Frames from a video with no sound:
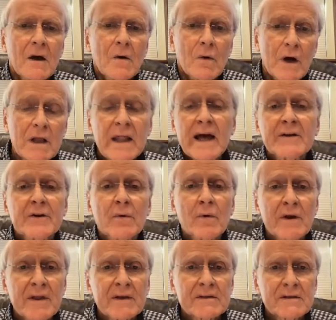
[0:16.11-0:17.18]
We're glad you're
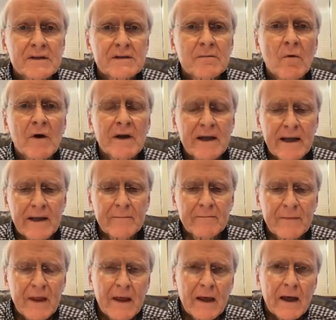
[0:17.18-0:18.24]
with us this morning. And